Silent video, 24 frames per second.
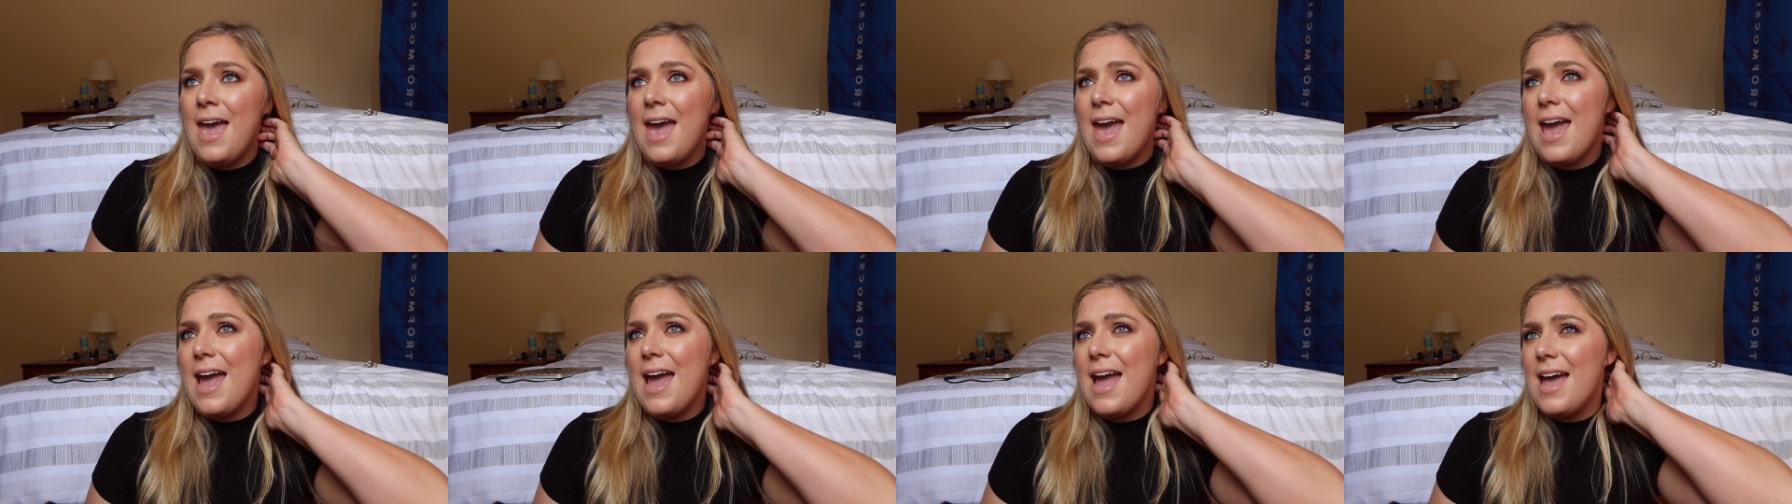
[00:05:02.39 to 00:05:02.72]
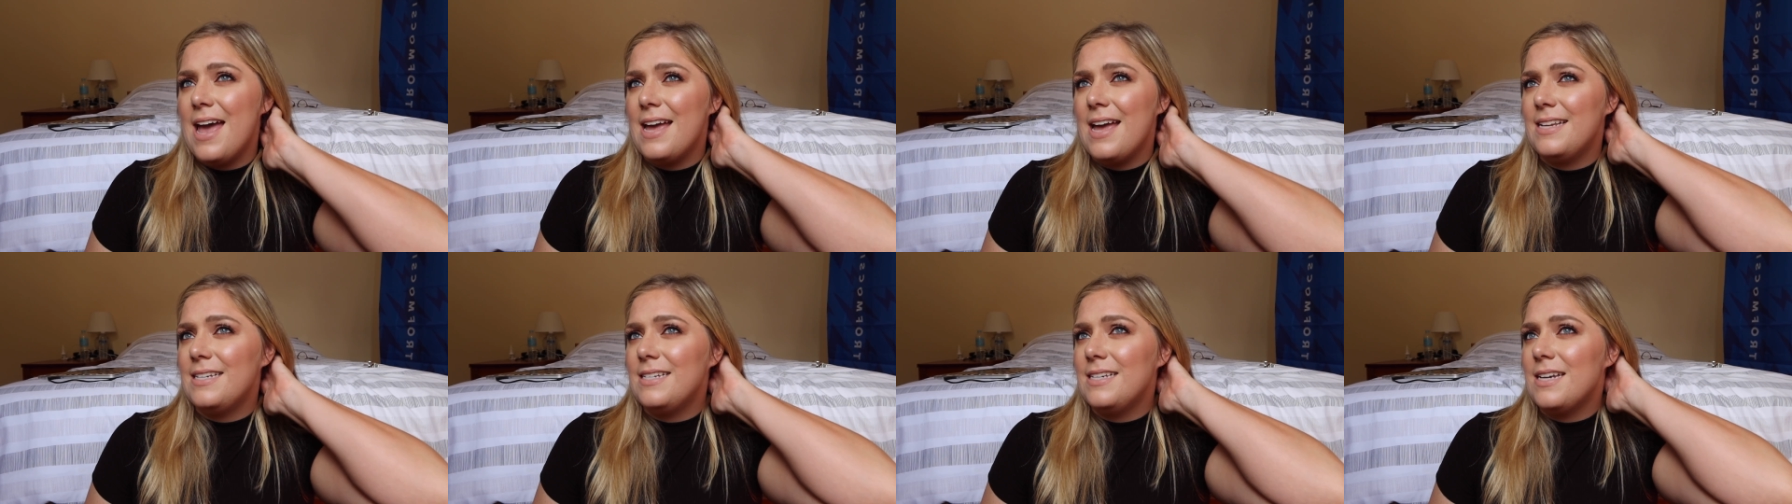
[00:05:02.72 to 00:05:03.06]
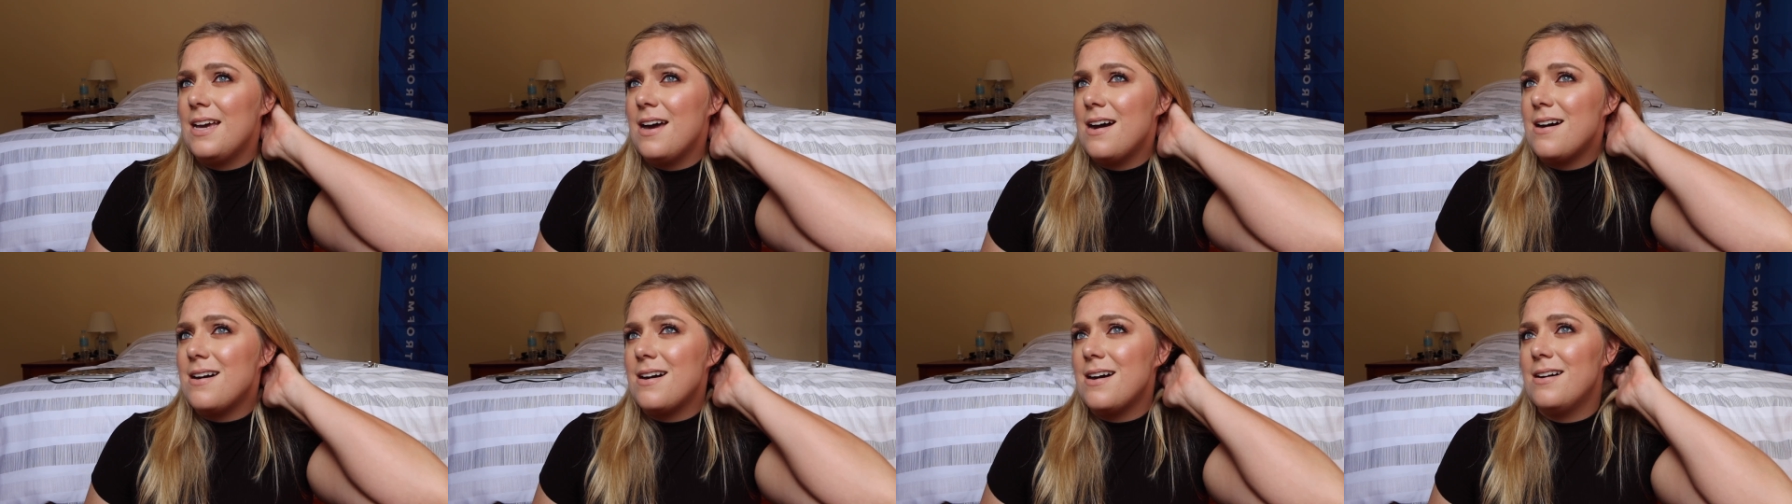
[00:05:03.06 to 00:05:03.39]

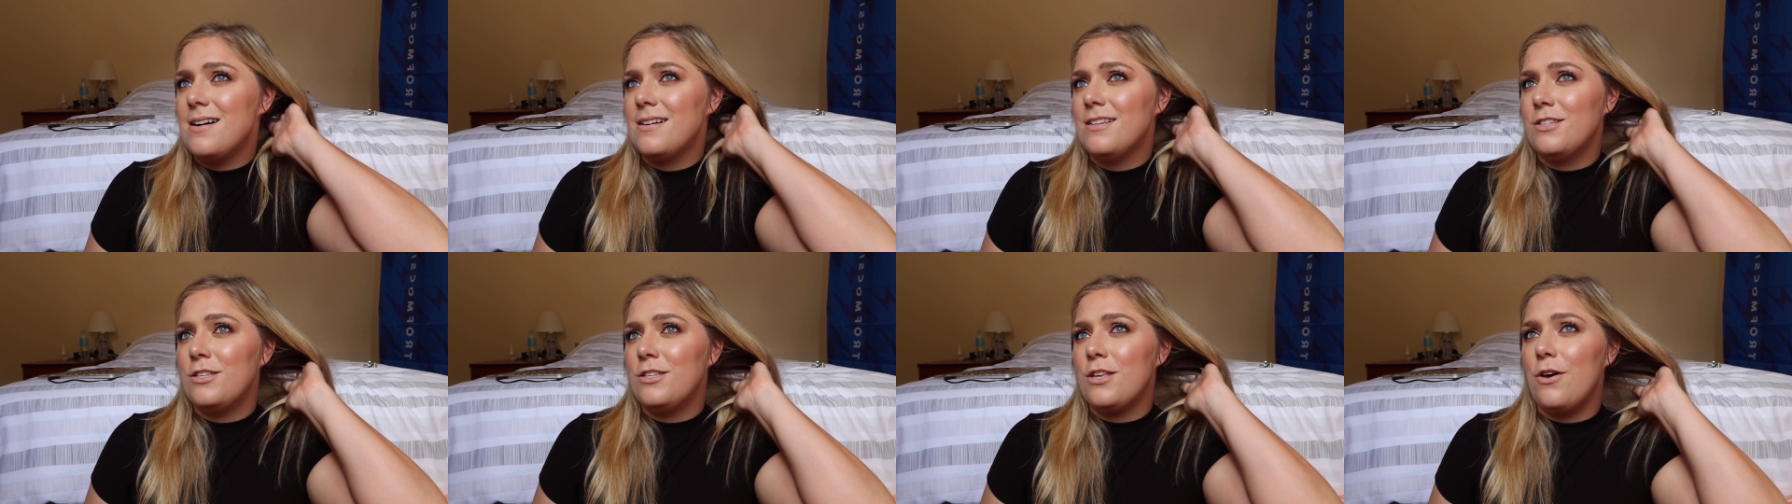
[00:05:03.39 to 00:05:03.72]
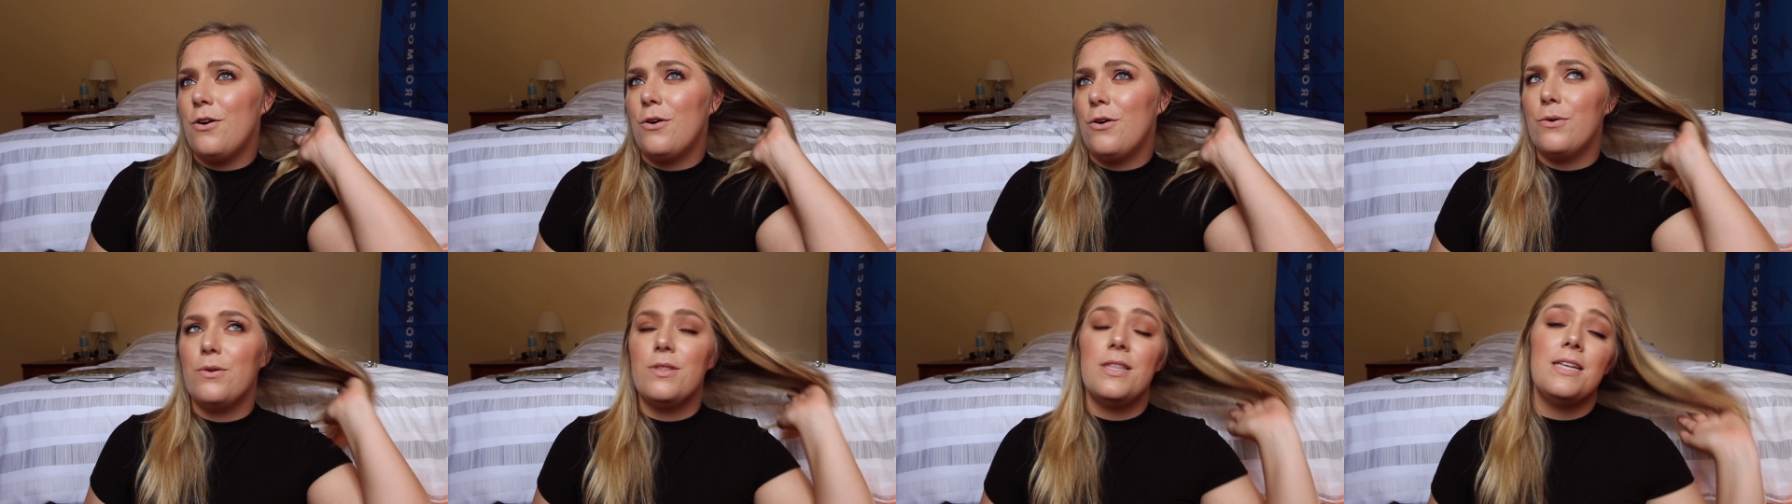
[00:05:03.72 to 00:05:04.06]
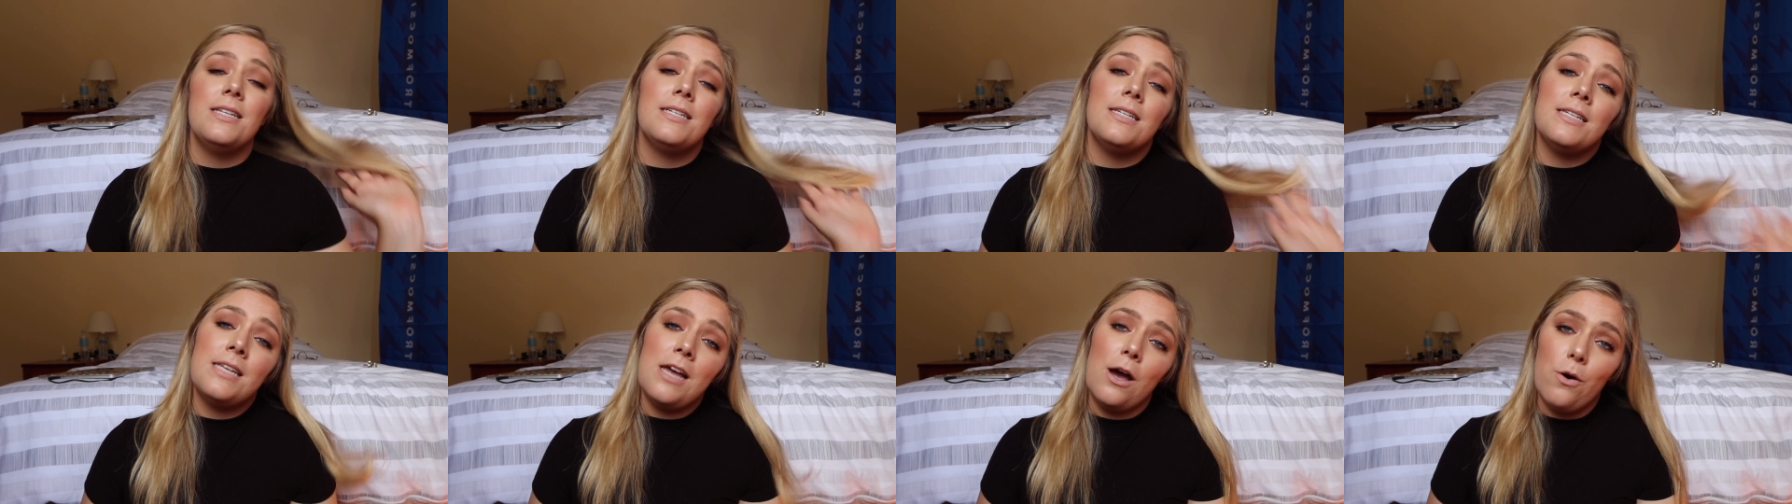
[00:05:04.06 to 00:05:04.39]
and so
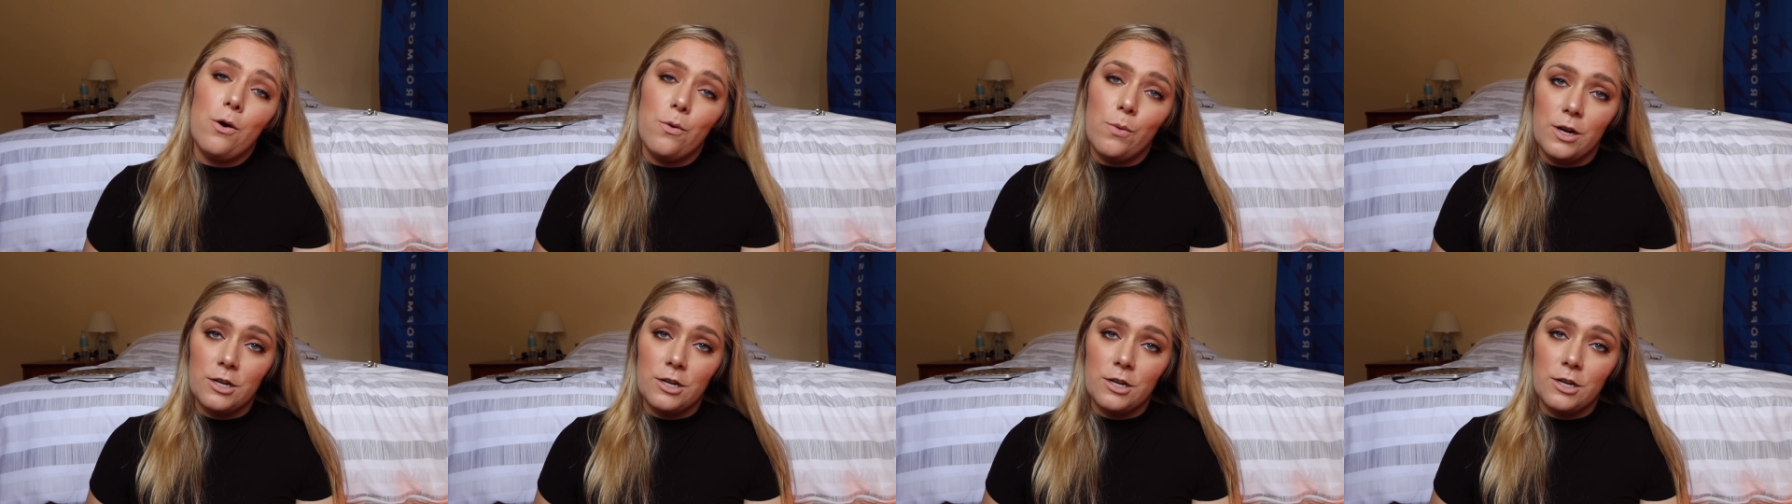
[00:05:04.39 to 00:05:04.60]
this is how it